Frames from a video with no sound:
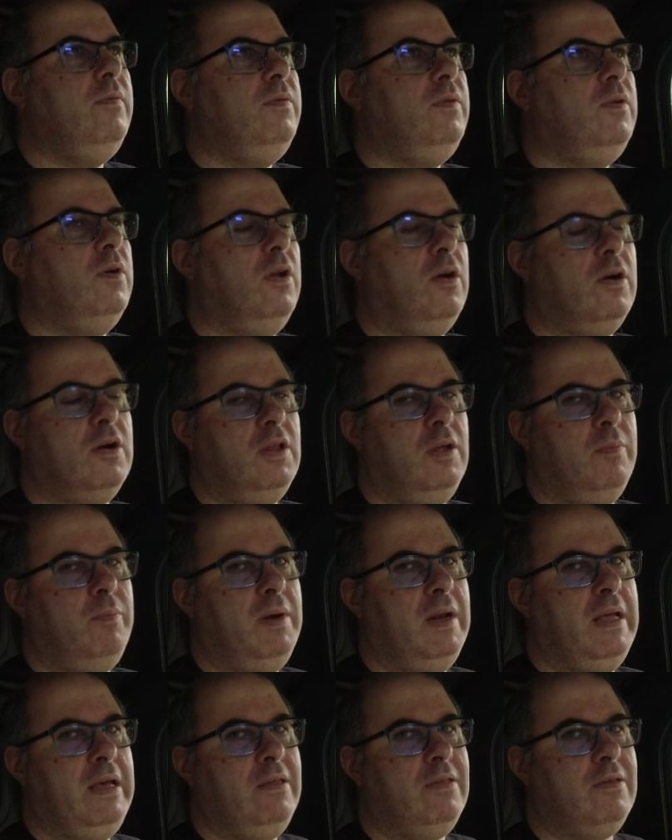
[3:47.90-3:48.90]
Not like on a
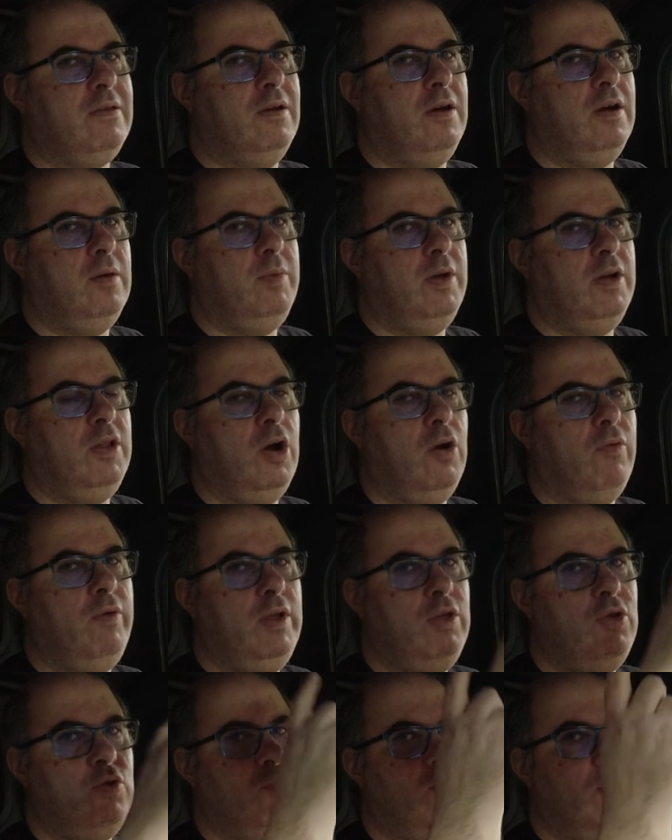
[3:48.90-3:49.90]
police car, but an
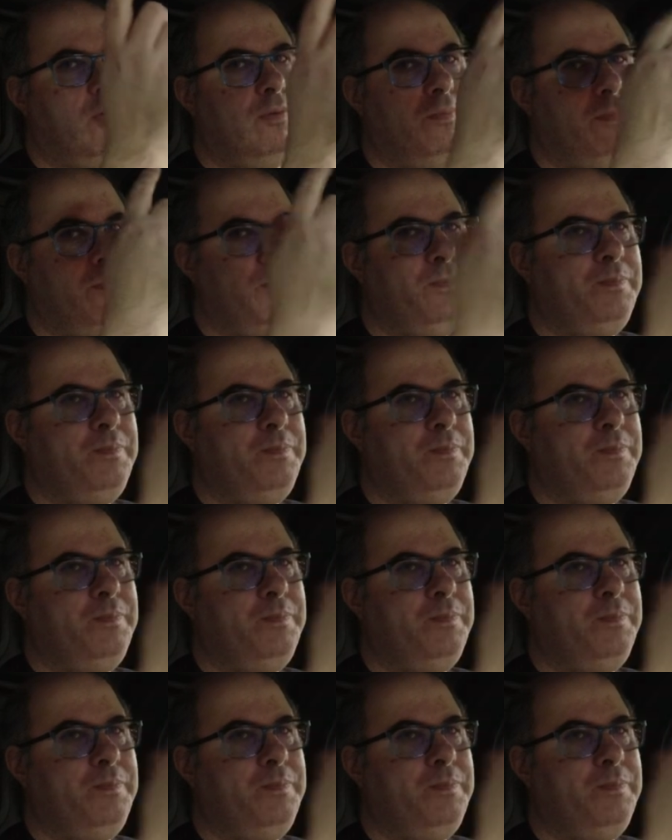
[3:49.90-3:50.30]
orange one.